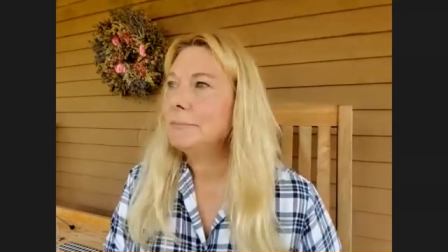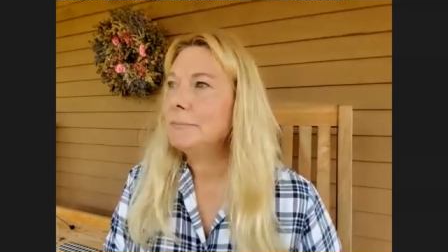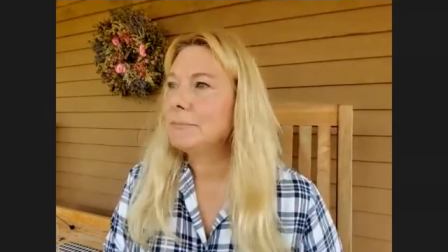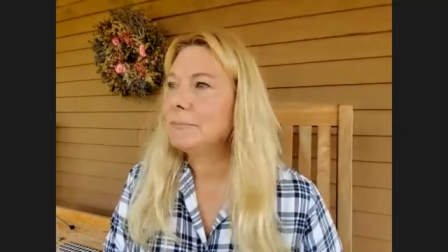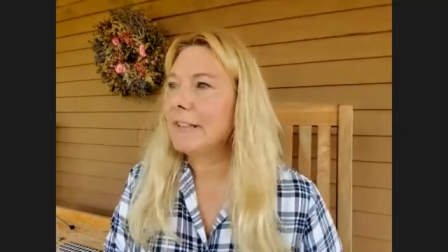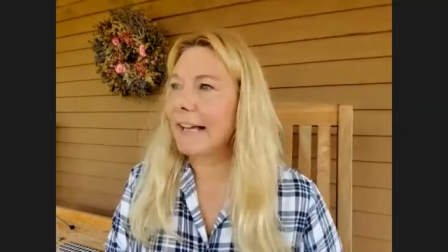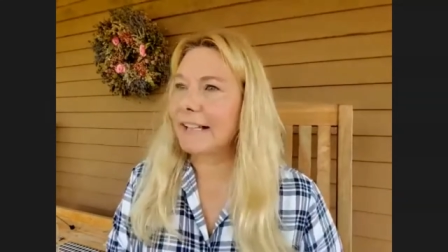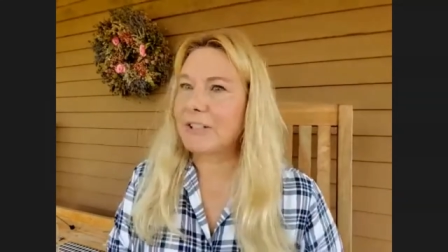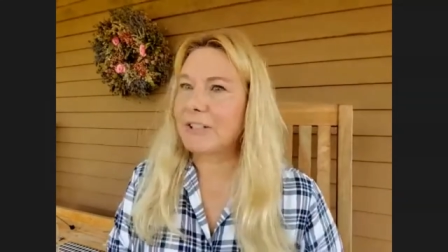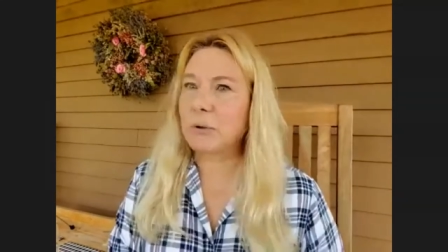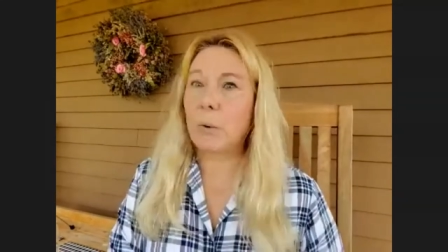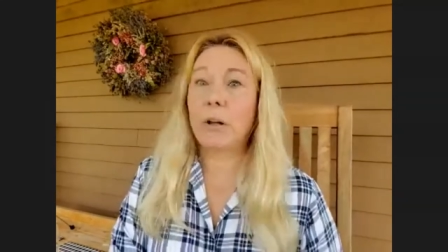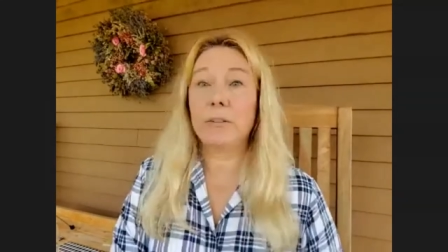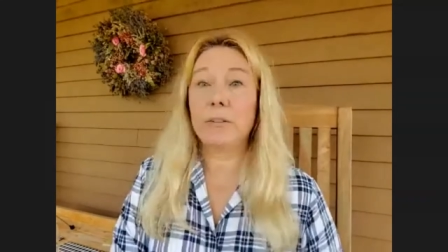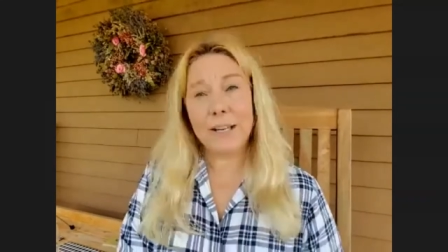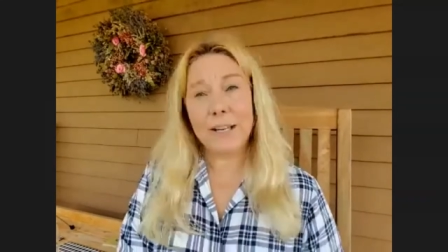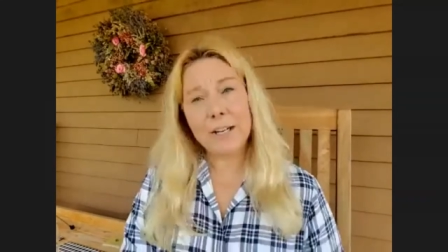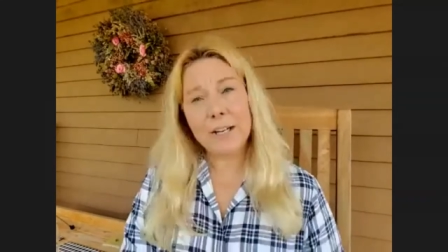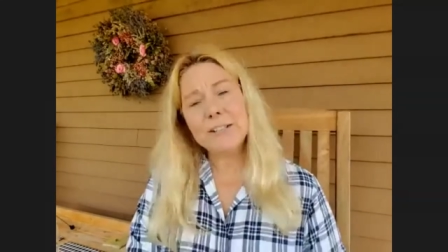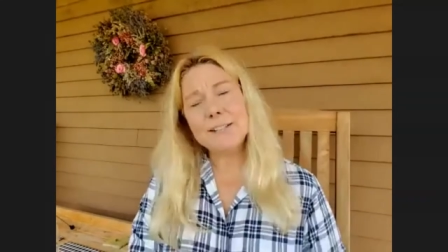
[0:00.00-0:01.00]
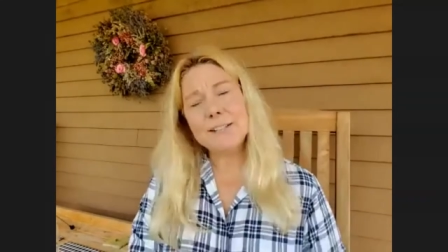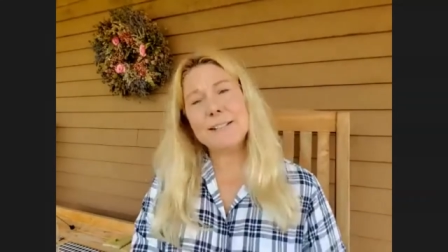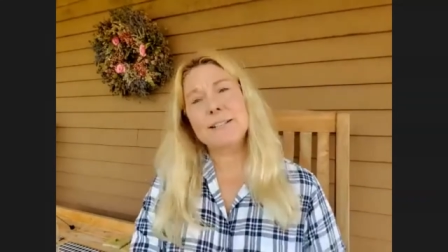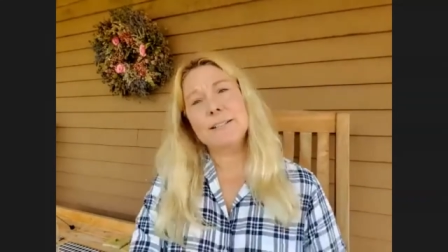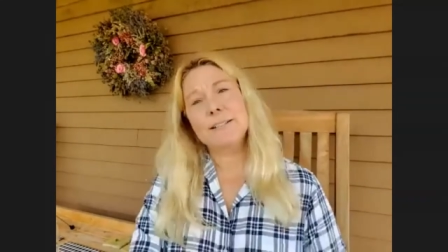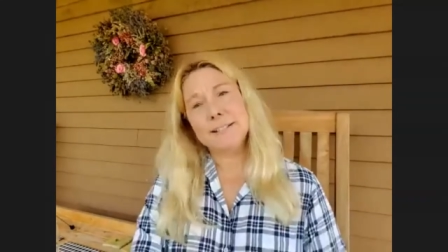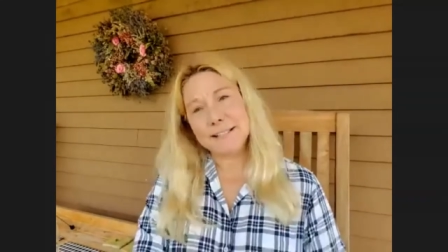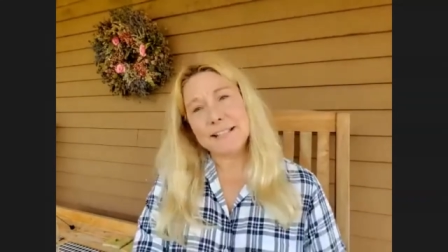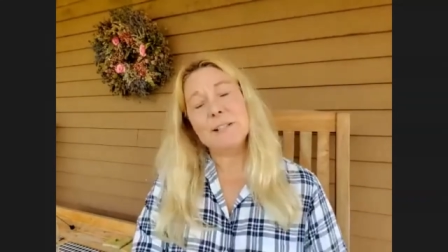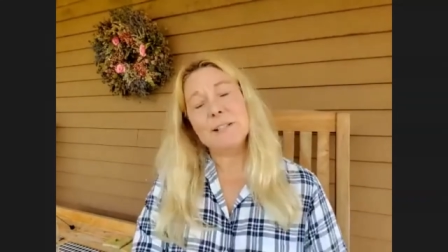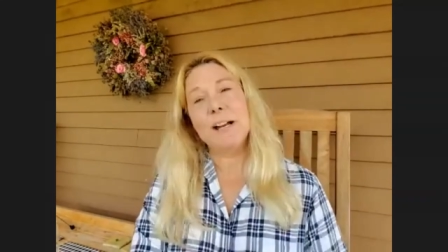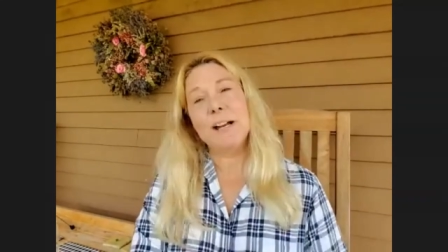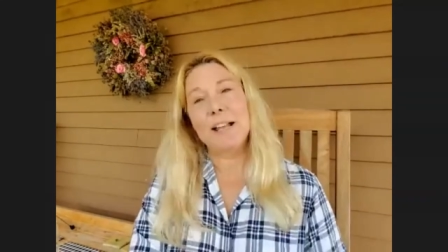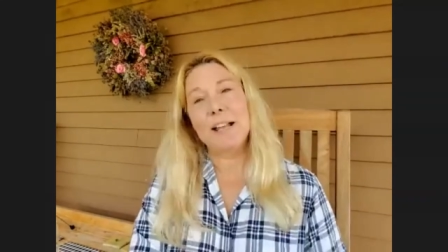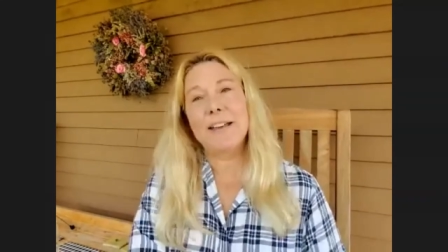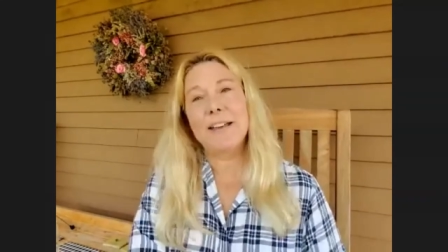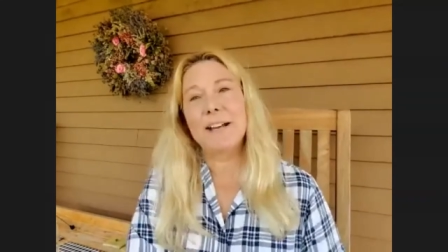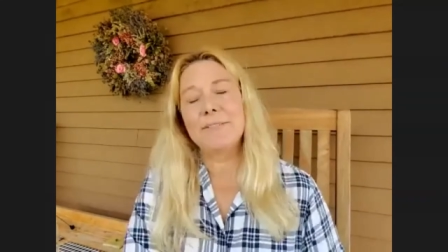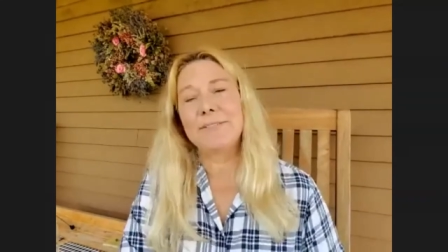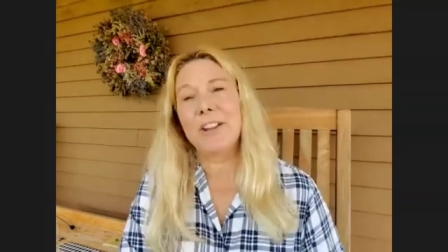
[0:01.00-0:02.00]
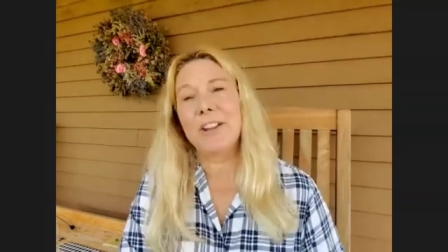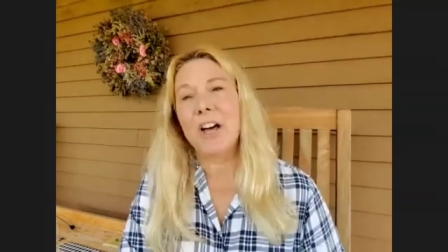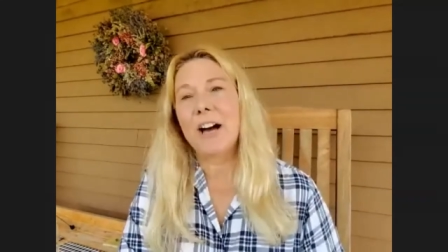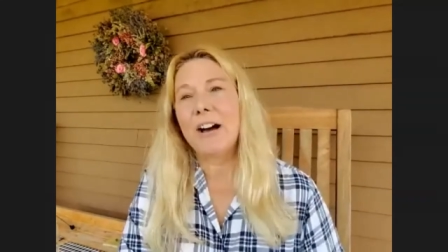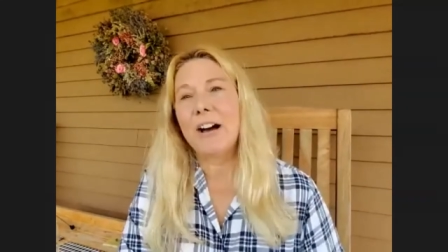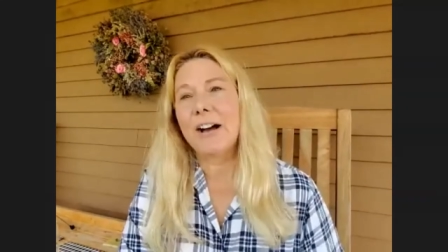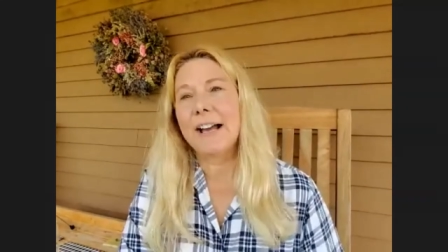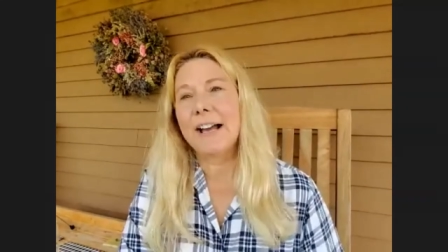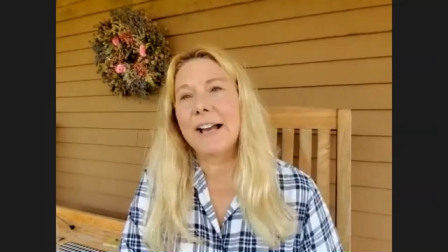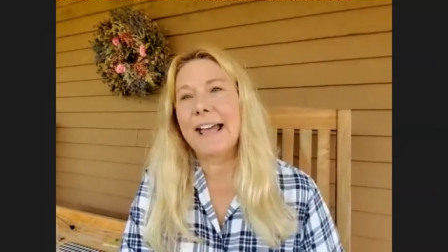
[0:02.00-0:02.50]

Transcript: 12 years since we got that flock.